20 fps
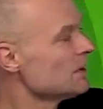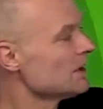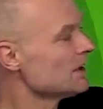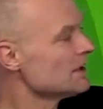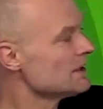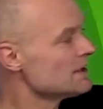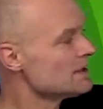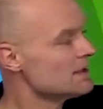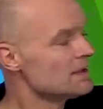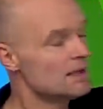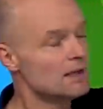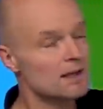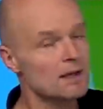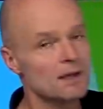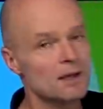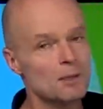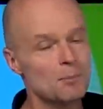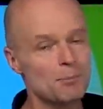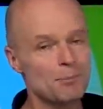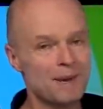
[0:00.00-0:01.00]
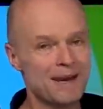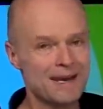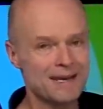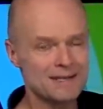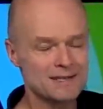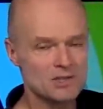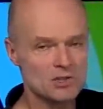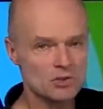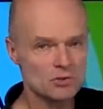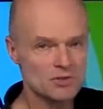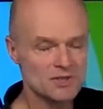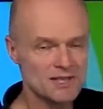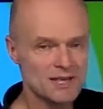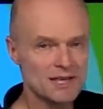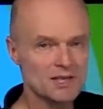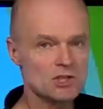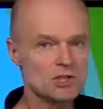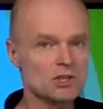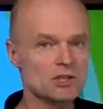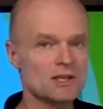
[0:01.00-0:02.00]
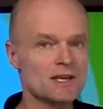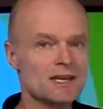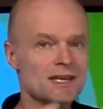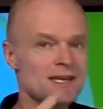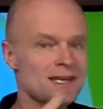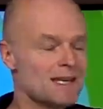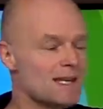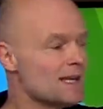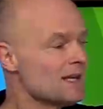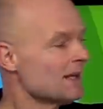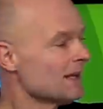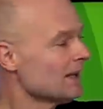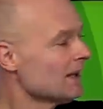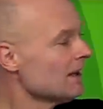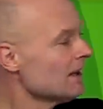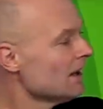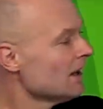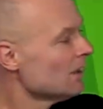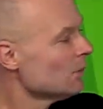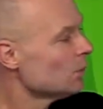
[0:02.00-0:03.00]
because the pasteurization, the heating,